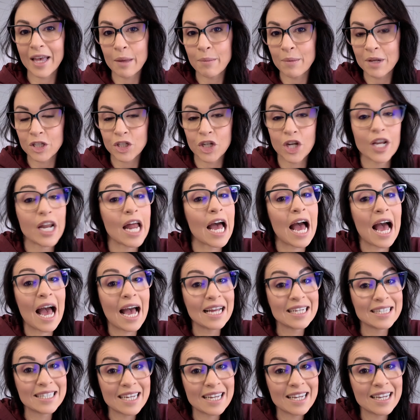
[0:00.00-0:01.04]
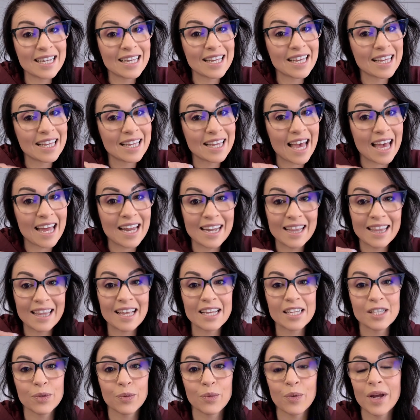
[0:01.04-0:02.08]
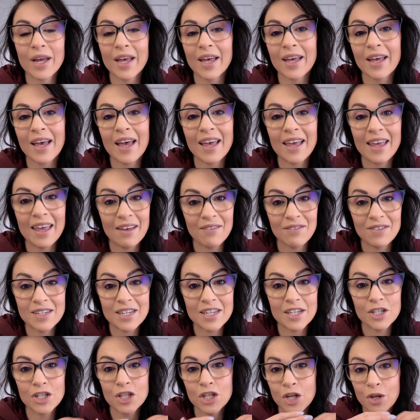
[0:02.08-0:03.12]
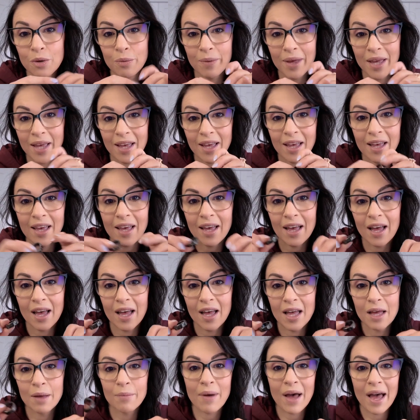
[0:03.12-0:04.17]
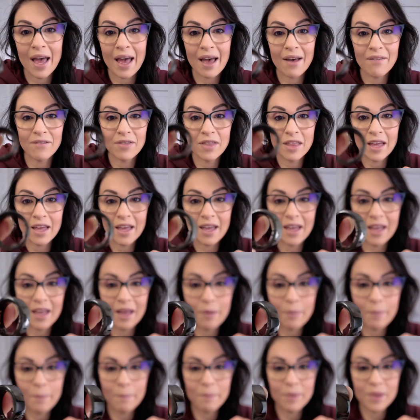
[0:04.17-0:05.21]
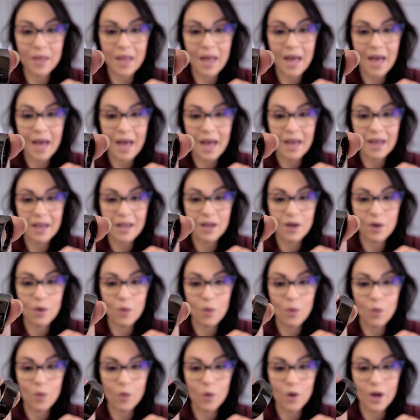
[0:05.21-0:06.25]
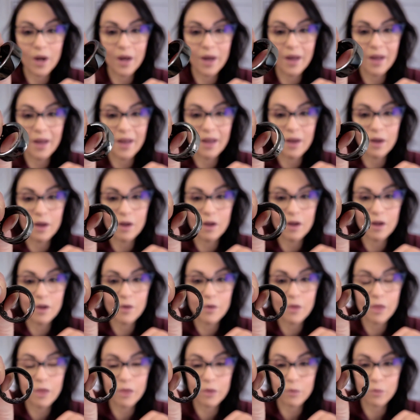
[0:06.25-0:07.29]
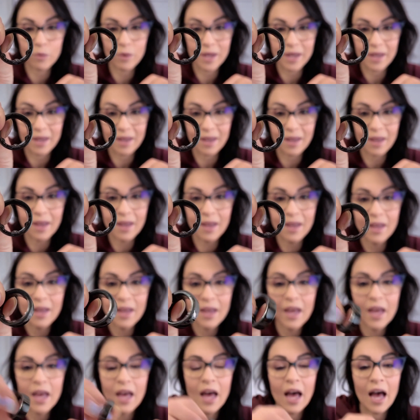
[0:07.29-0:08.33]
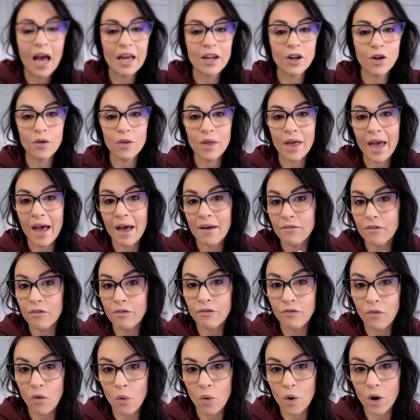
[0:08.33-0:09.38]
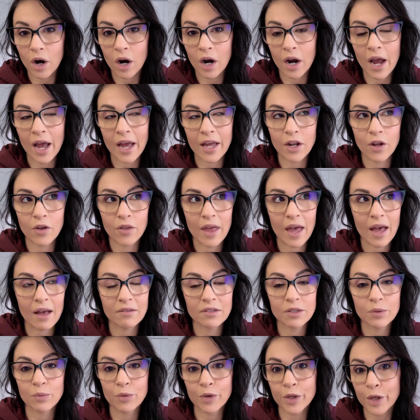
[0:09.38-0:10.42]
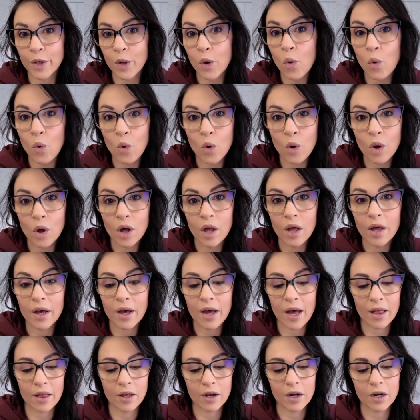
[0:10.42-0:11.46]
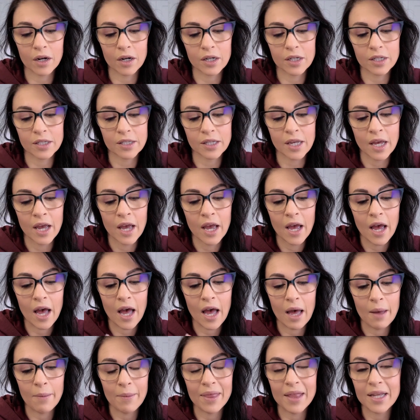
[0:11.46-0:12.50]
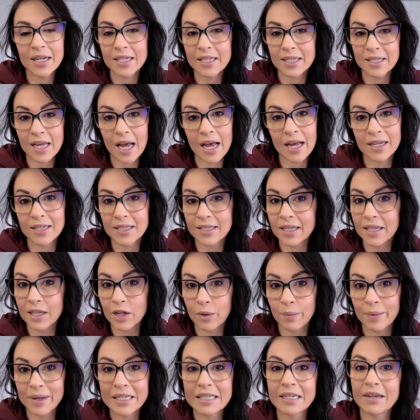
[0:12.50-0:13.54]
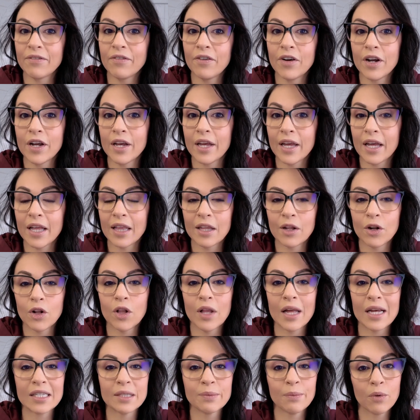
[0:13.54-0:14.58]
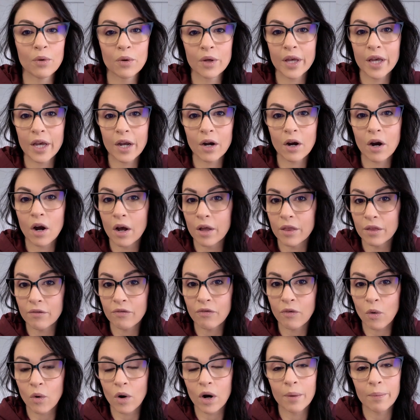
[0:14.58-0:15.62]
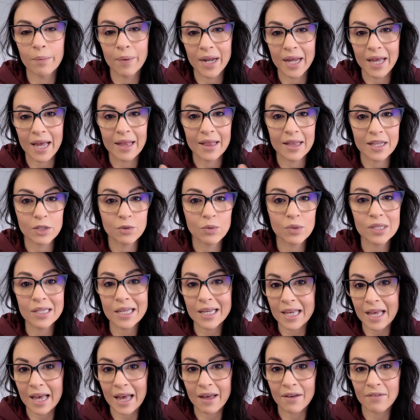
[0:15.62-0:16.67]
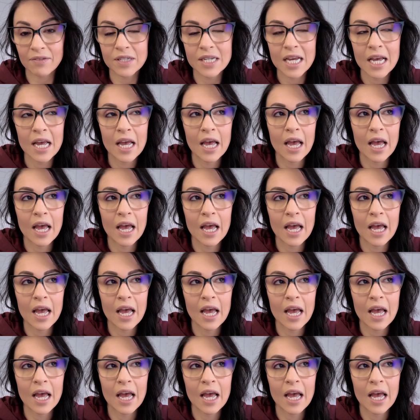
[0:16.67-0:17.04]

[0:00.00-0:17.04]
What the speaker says: I mentioned, I did get this ring gifted to me. I have the black Oura 3. I know they have a 4. I know they have some really cool colors, and the design's a little bit different, a little less bulkier on the 4. But again, this was a gift.